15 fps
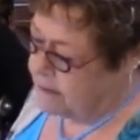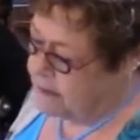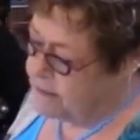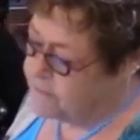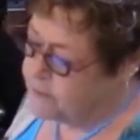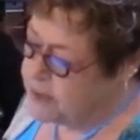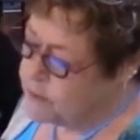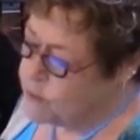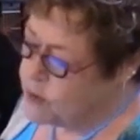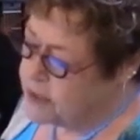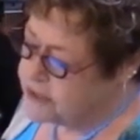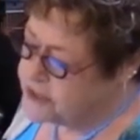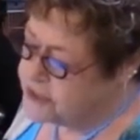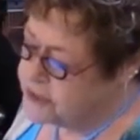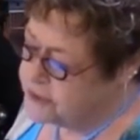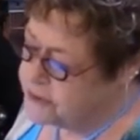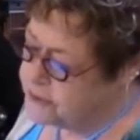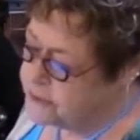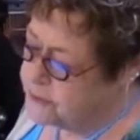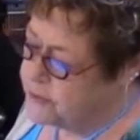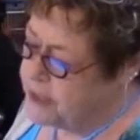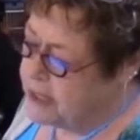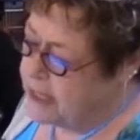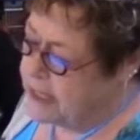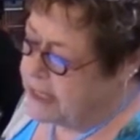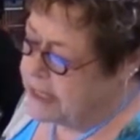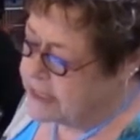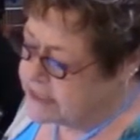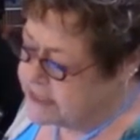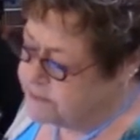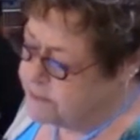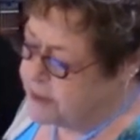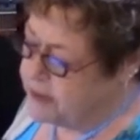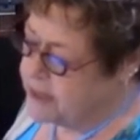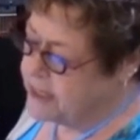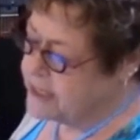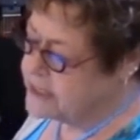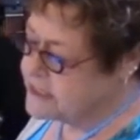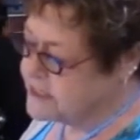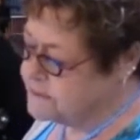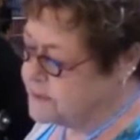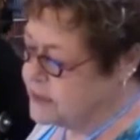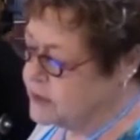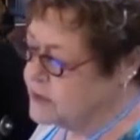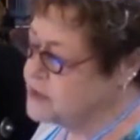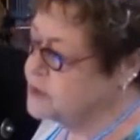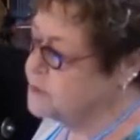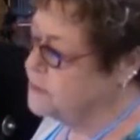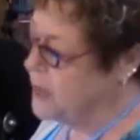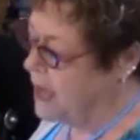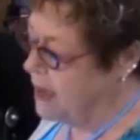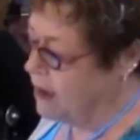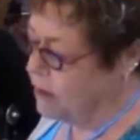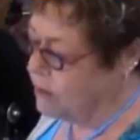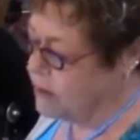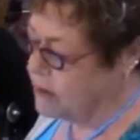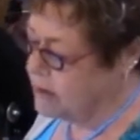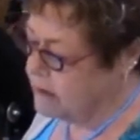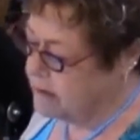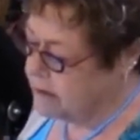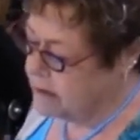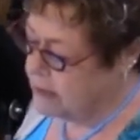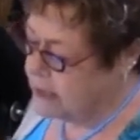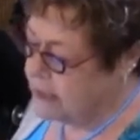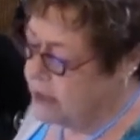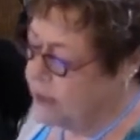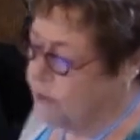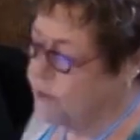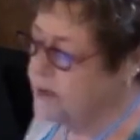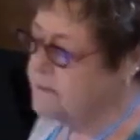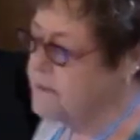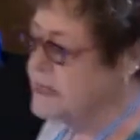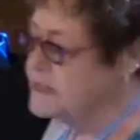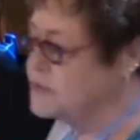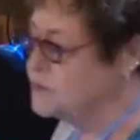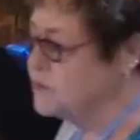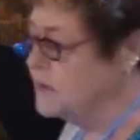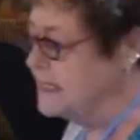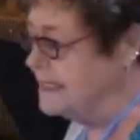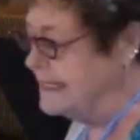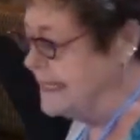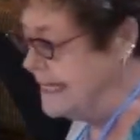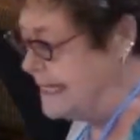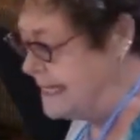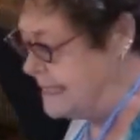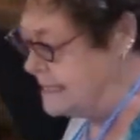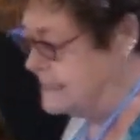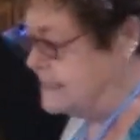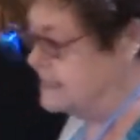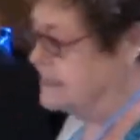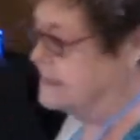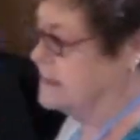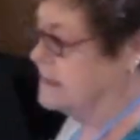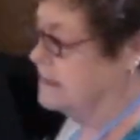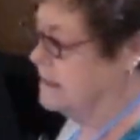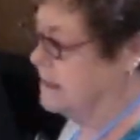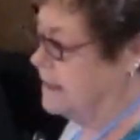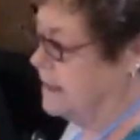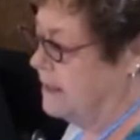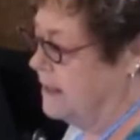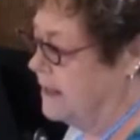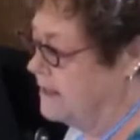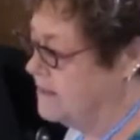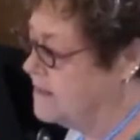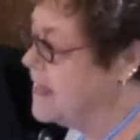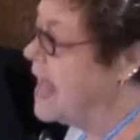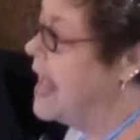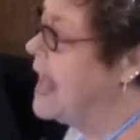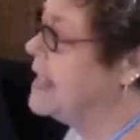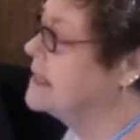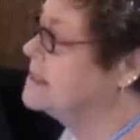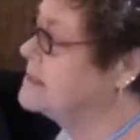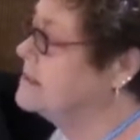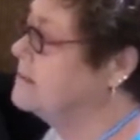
If we want to experience spiritual power, we must release that